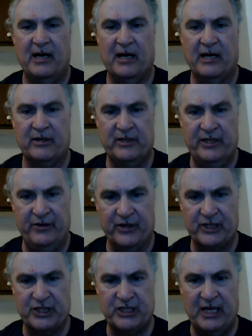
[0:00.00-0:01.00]
are either
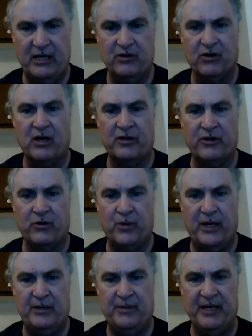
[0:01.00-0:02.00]
at stake or on their
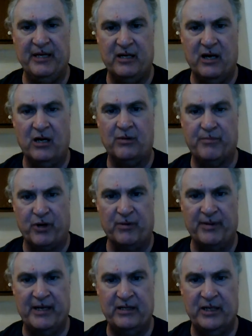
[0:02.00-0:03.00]
way to being gone
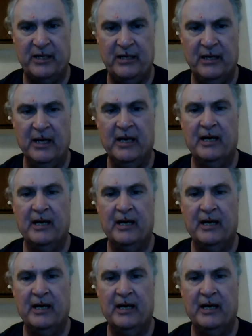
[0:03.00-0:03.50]
permanently.